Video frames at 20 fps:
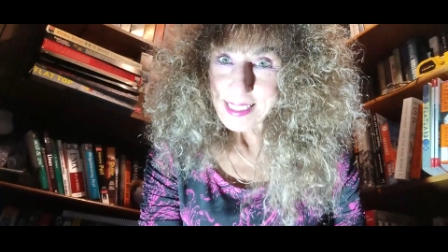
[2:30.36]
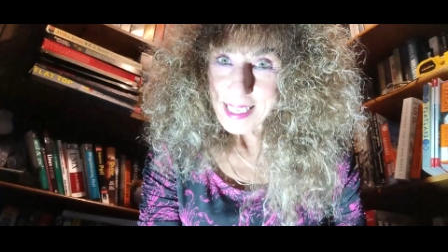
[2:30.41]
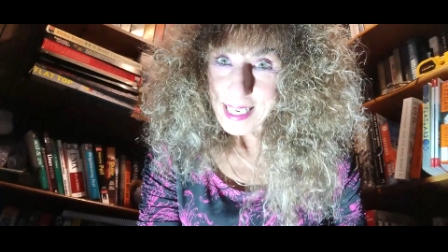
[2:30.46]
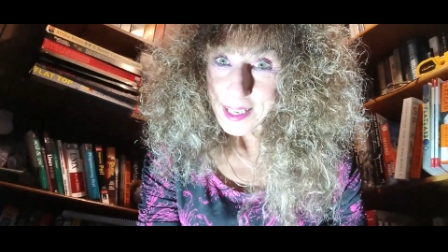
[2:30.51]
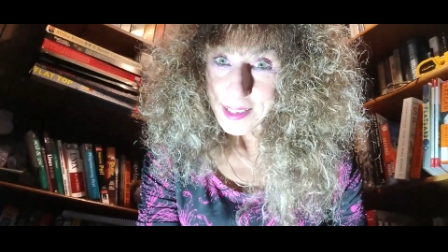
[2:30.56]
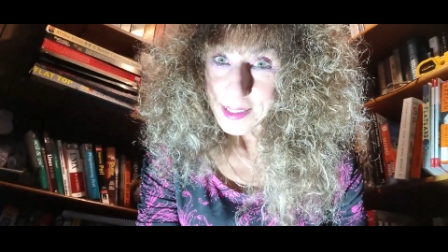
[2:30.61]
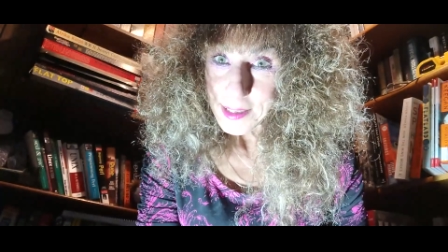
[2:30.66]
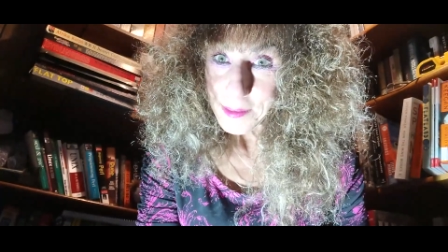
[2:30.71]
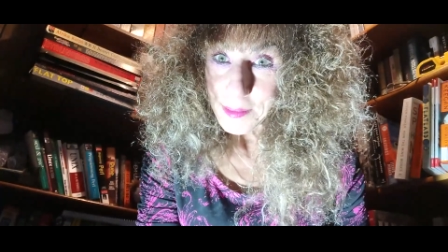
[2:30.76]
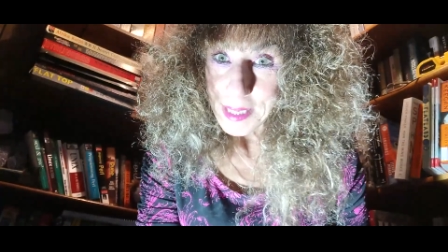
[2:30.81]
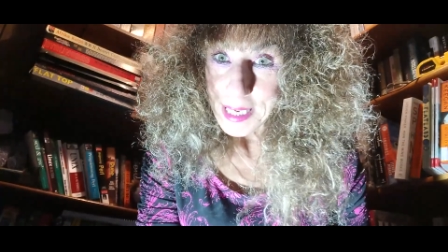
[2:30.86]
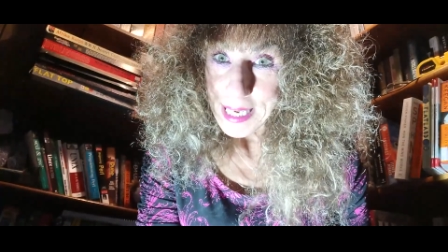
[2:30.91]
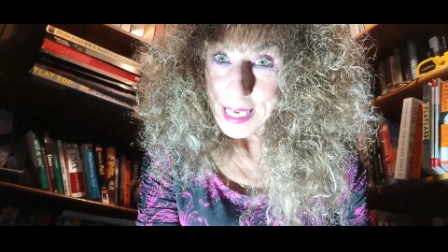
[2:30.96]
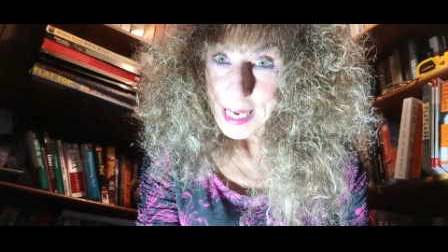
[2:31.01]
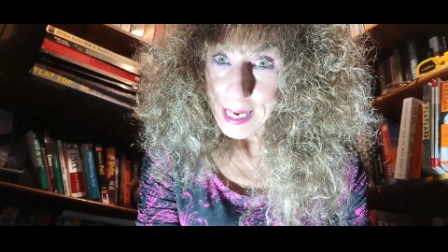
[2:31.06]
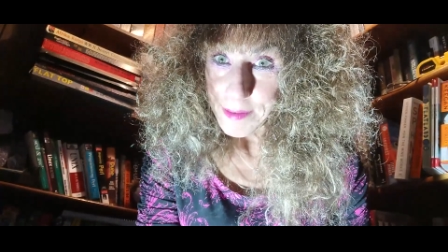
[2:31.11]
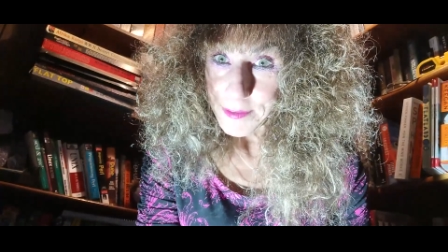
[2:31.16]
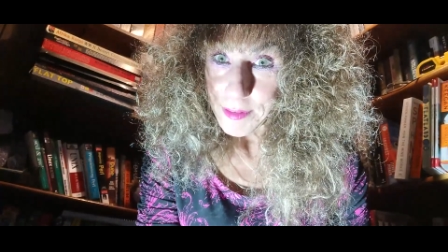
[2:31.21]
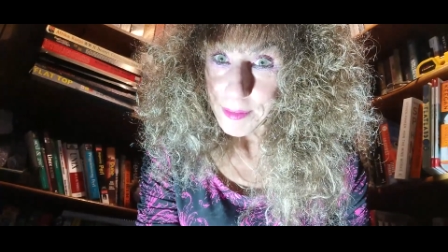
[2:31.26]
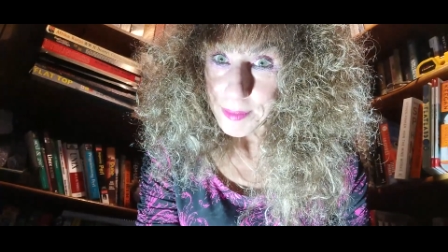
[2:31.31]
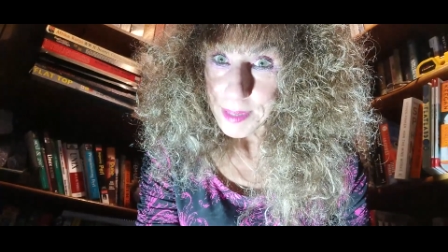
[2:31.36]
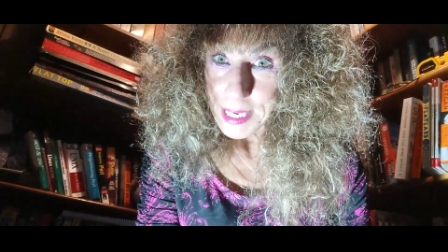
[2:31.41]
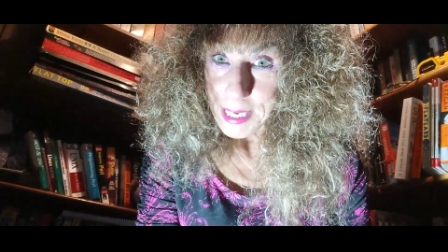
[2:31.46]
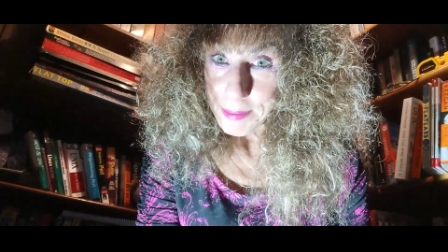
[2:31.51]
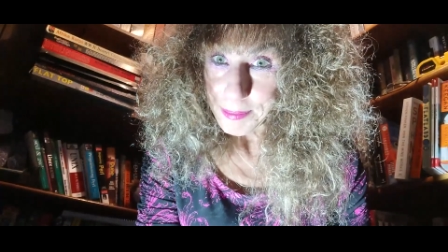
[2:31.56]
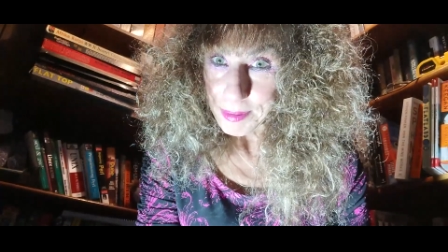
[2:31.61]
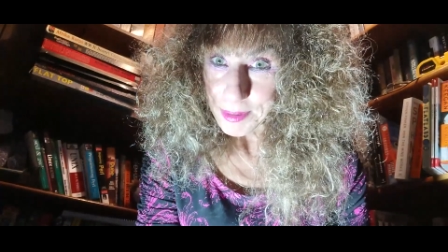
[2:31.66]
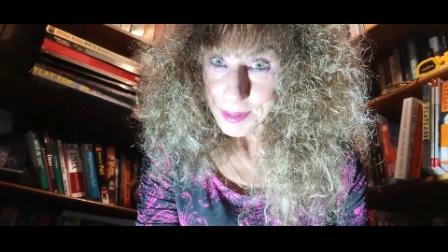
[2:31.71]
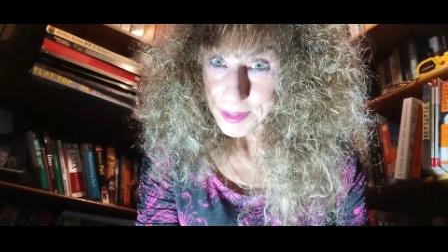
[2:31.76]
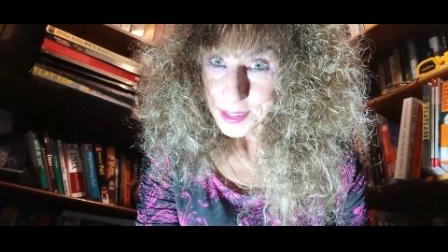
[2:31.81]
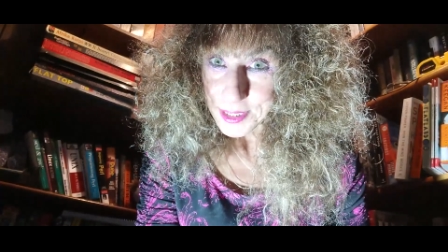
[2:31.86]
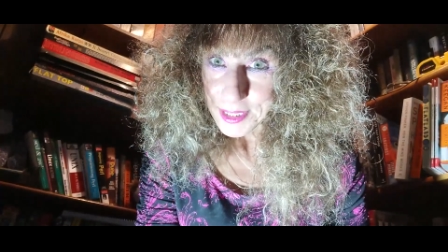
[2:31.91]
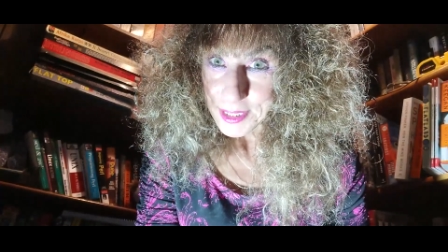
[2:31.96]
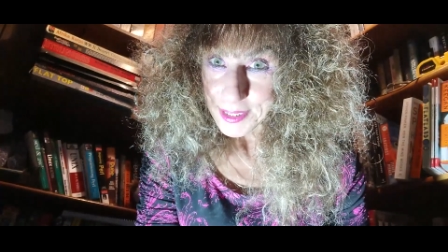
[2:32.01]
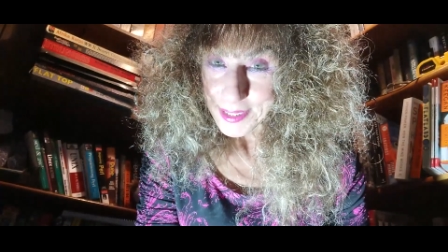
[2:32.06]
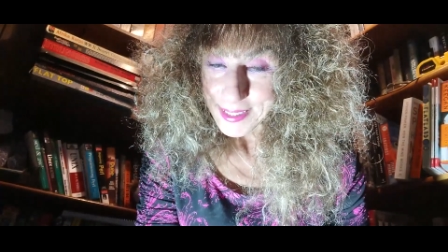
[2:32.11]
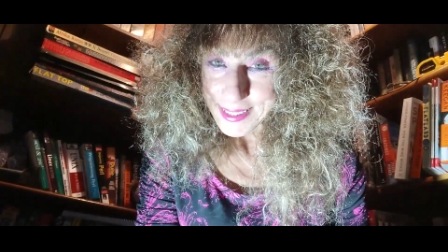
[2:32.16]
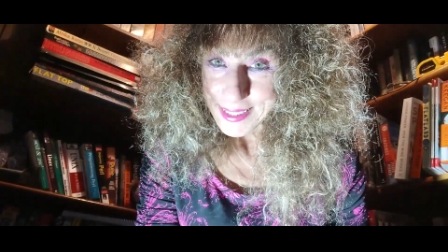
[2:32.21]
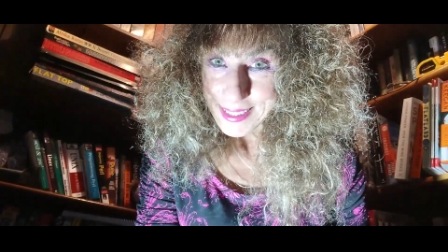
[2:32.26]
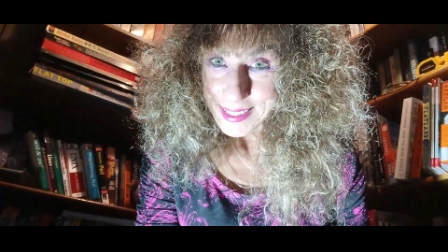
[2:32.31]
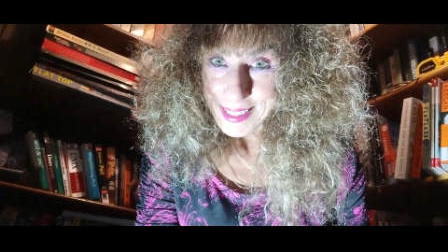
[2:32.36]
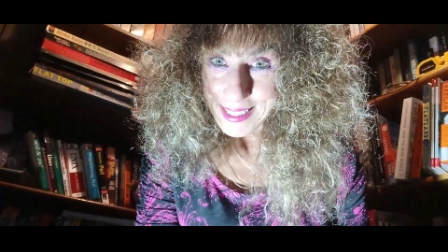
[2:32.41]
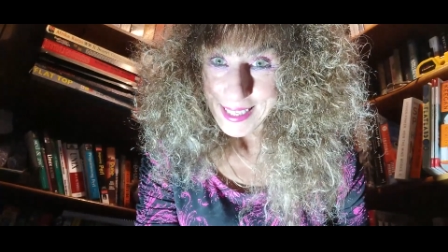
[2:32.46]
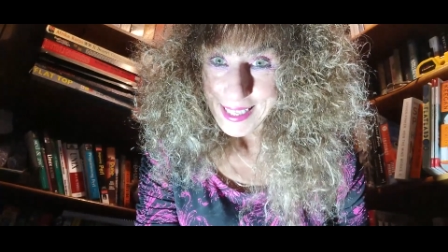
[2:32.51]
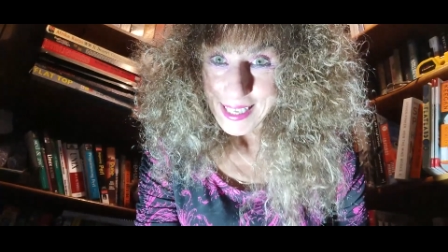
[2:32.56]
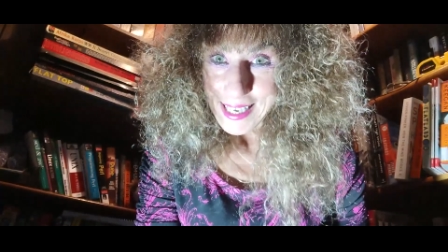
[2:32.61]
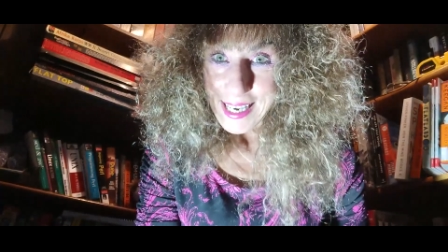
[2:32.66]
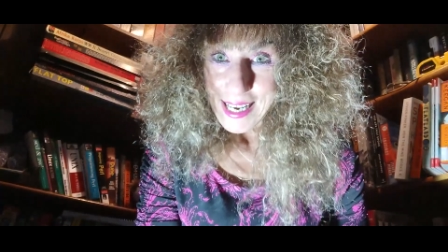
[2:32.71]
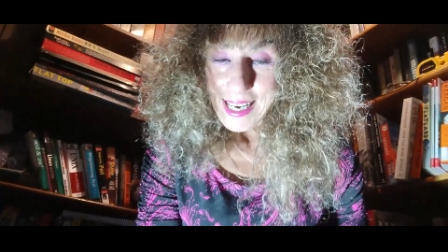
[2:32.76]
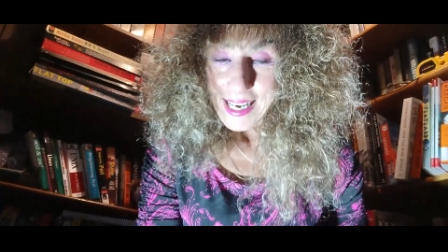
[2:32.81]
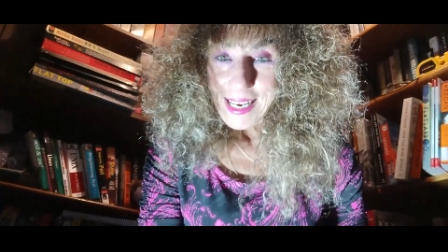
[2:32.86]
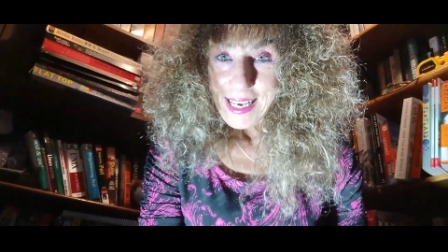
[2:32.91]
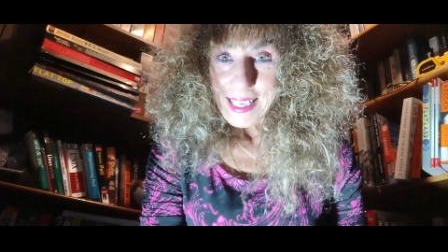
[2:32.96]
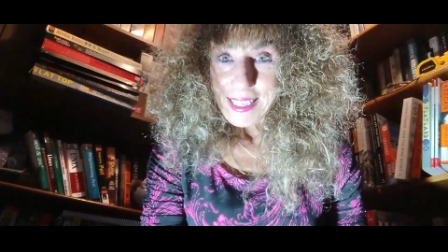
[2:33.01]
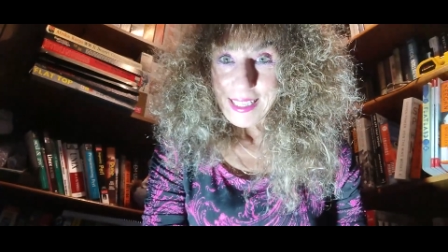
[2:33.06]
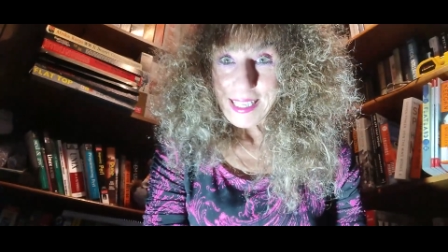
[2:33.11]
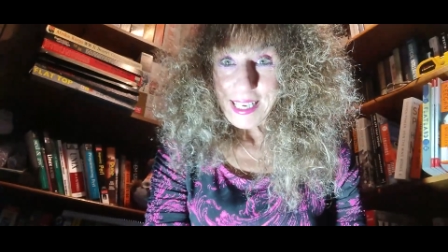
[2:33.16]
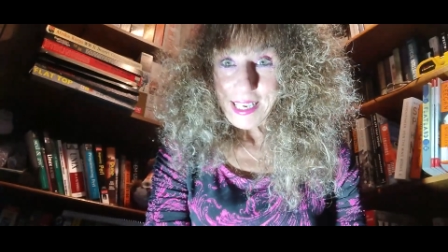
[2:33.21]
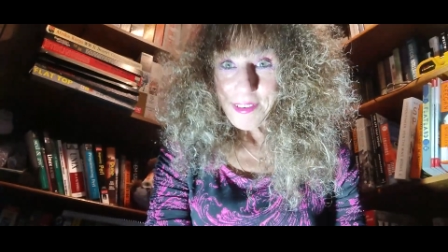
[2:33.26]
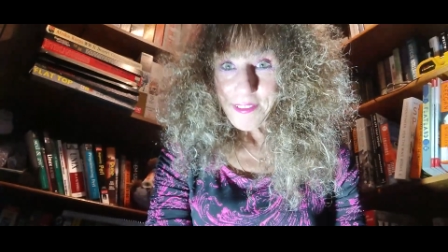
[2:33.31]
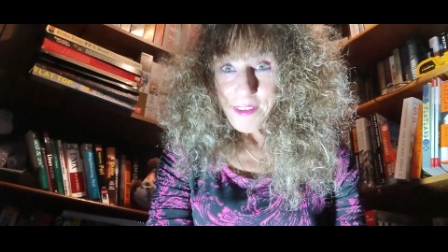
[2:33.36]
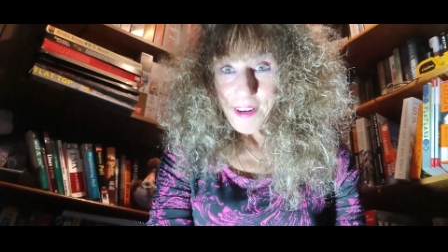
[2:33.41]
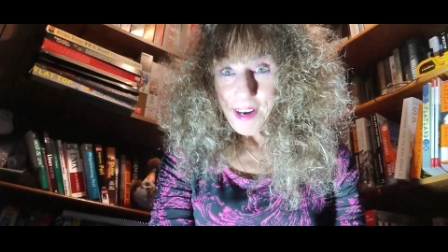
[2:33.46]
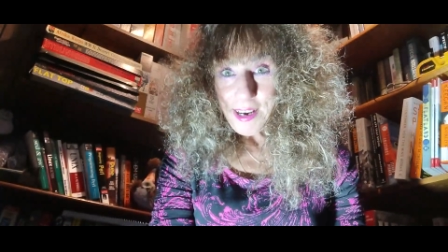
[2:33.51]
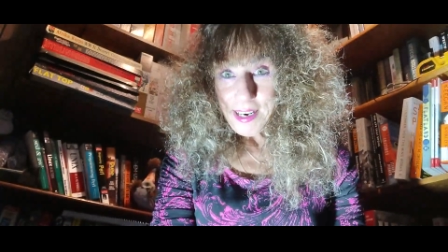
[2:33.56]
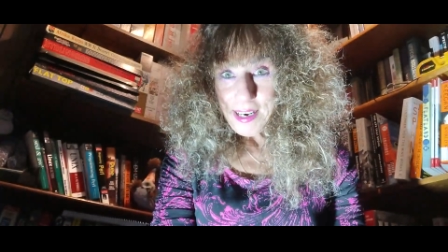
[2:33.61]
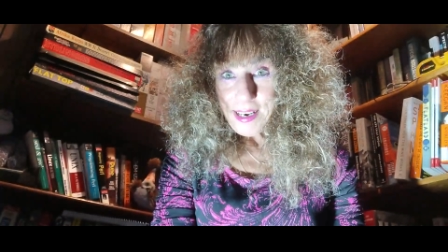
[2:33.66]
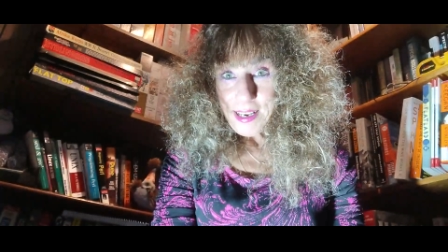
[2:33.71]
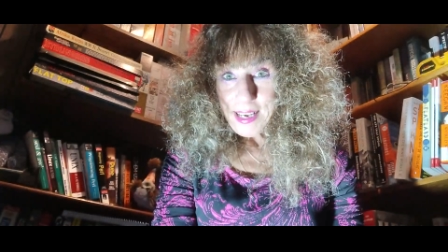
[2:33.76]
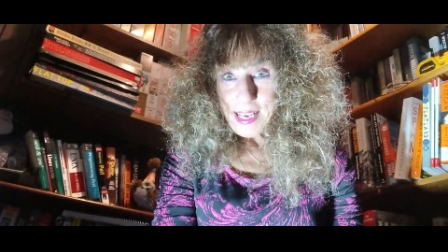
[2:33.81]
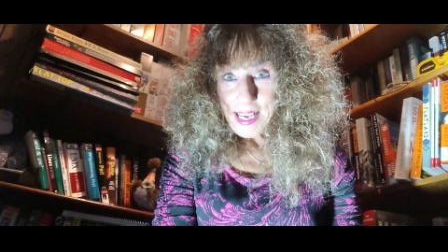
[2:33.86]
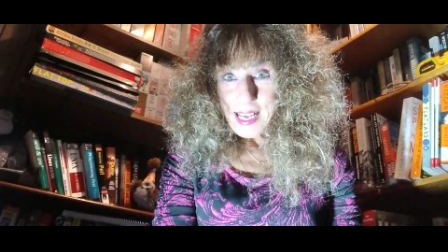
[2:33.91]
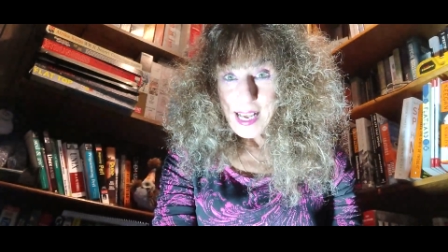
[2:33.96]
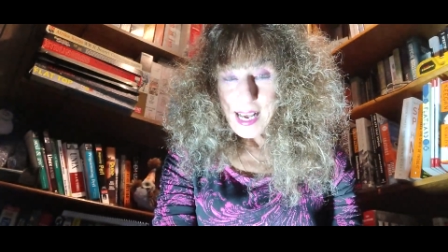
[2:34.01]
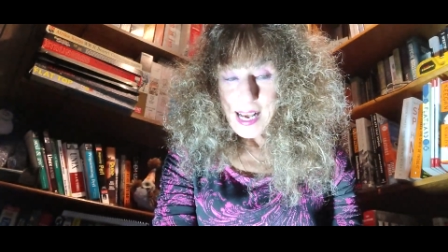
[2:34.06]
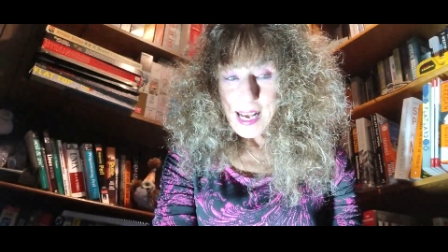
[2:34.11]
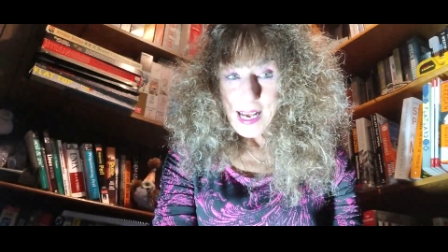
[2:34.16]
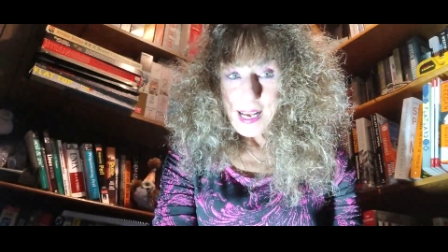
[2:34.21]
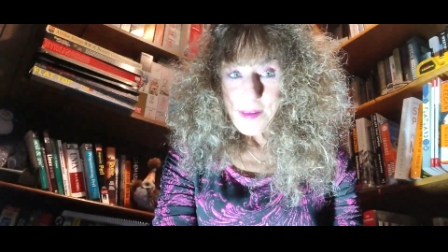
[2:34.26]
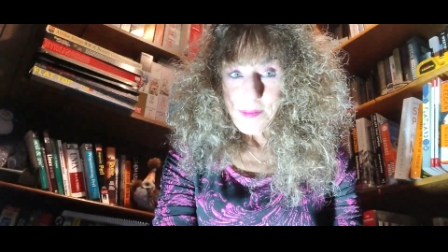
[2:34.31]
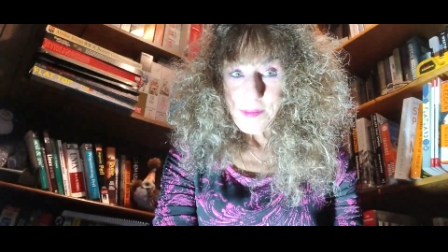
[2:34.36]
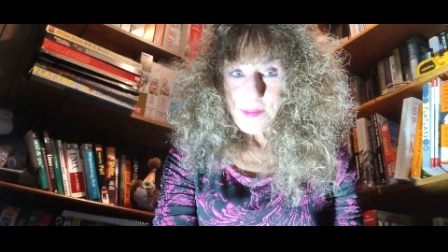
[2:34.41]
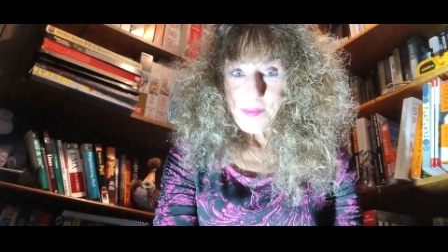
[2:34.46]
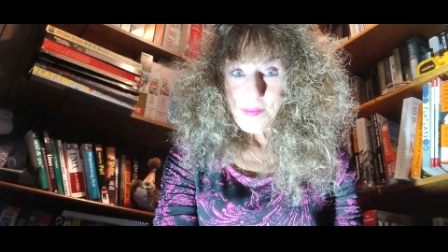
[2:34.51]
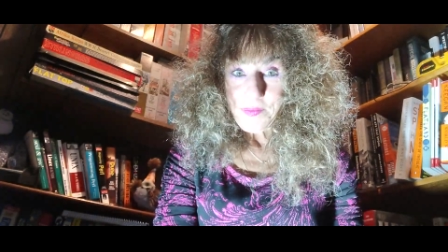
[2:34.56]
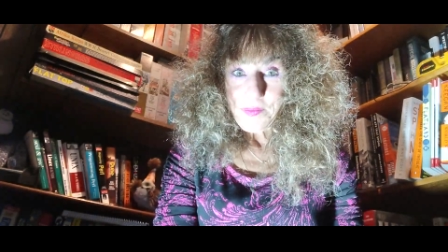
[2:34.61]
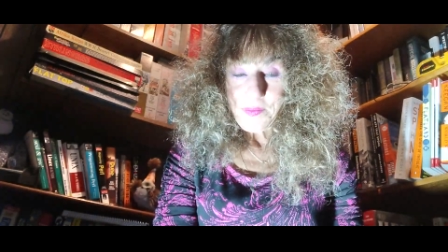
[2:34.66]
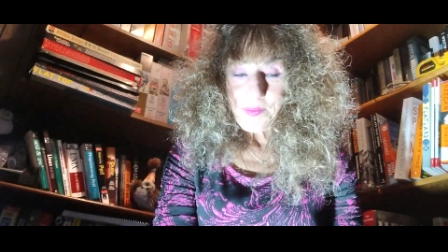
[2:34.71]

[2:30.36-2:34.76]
Tell them they came from Naples. Later on, um,